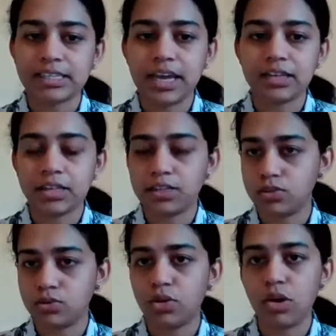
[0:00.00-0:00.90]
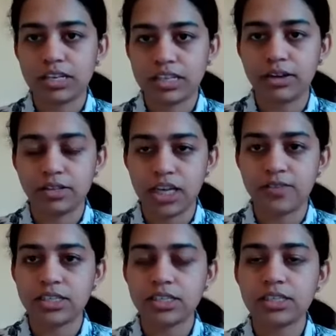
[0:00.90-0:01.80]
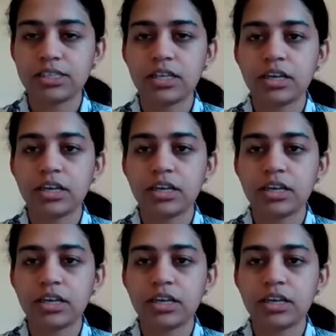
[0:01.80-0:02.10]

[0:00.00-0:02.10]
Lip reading: essential quality health services,